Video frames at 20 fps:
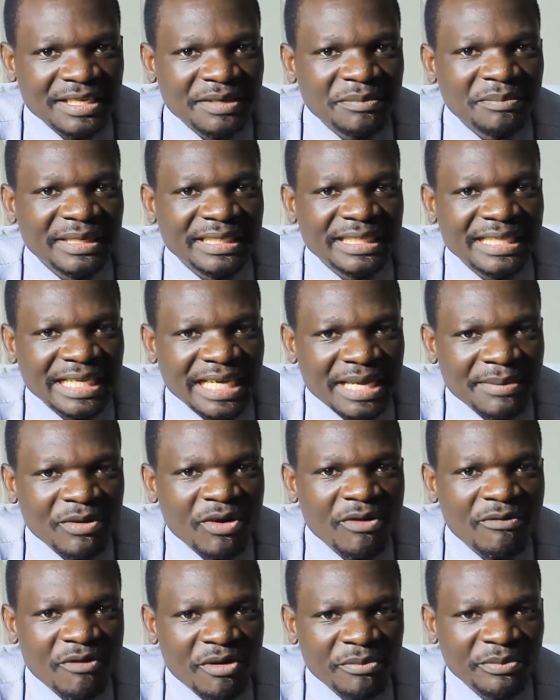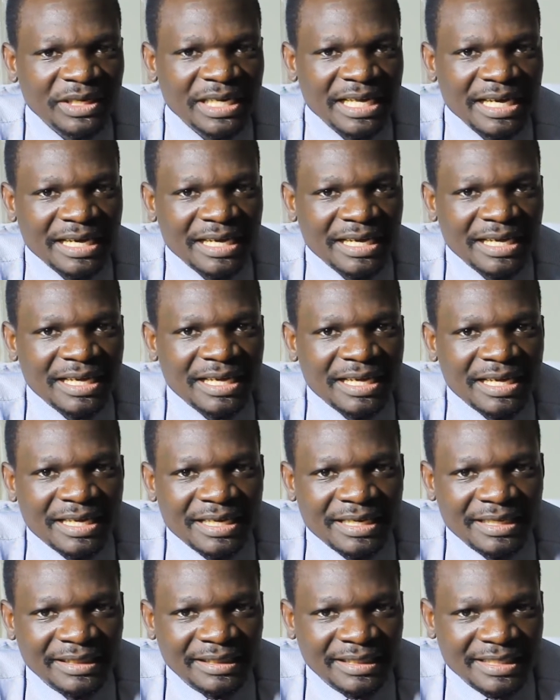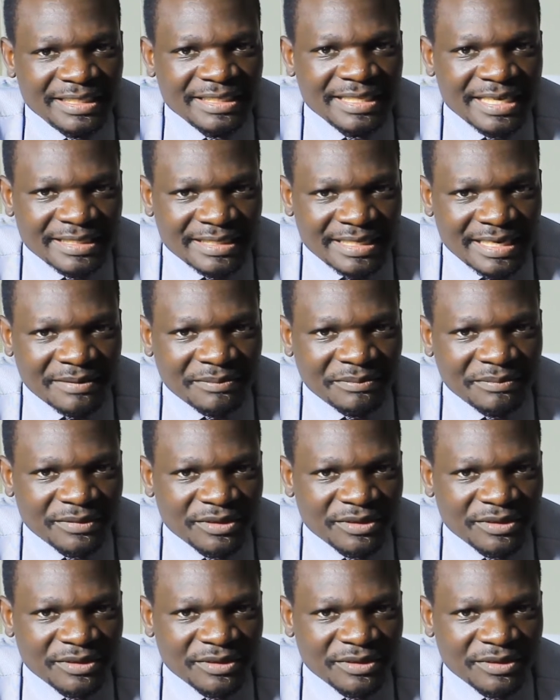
but the chemical formula is the same.